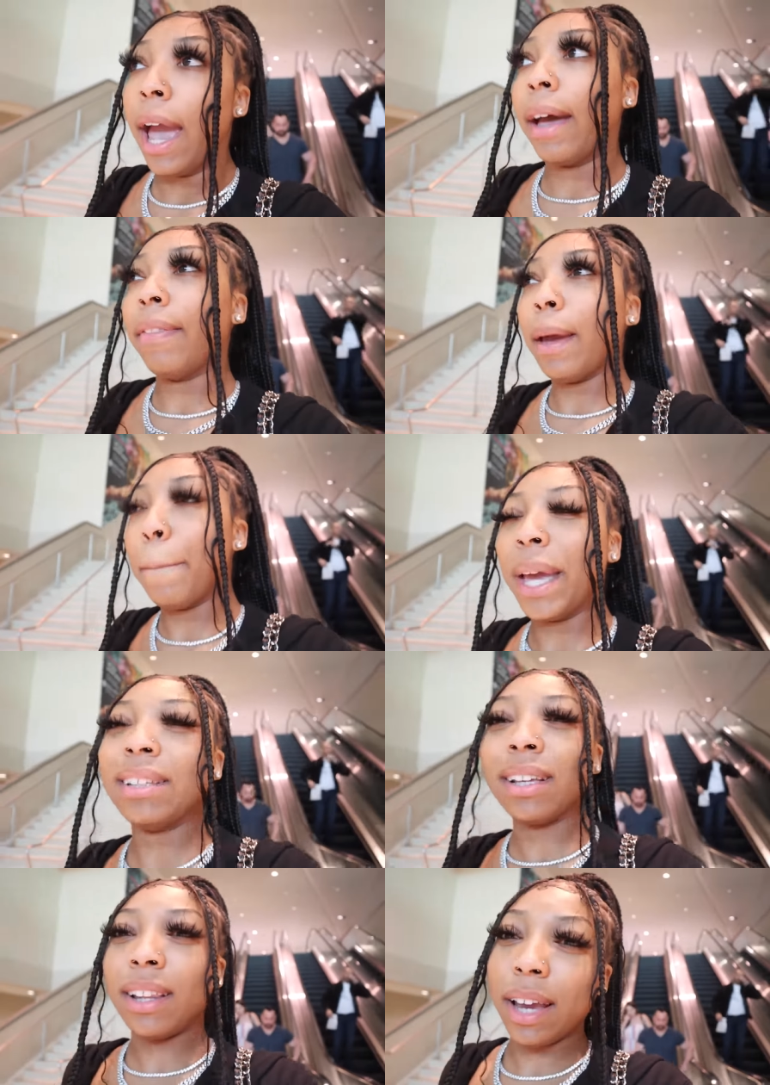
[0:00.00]
and then
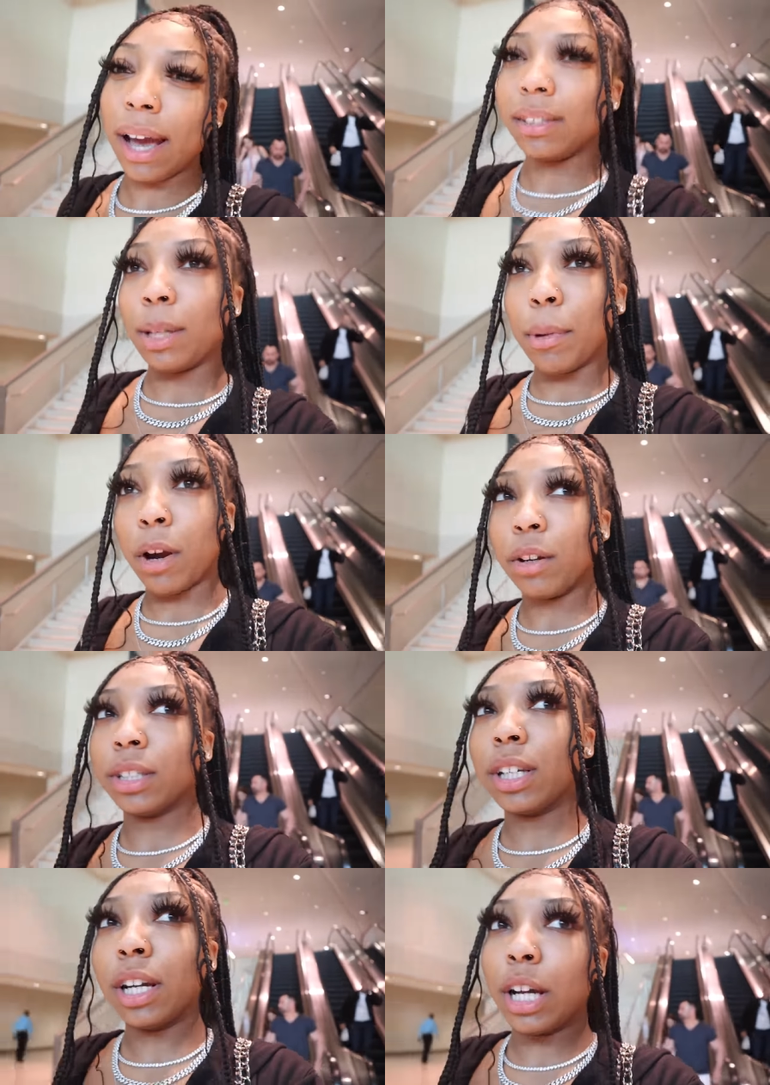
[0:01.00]
basically how
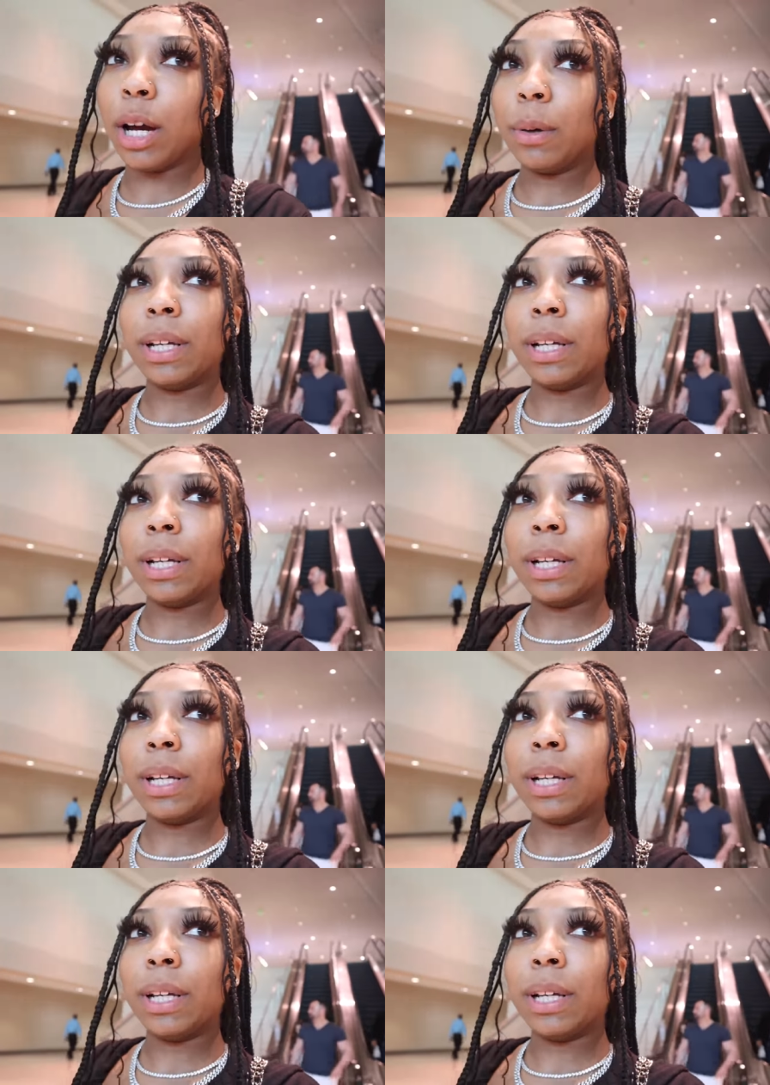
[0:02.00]
tomorrow's gonna go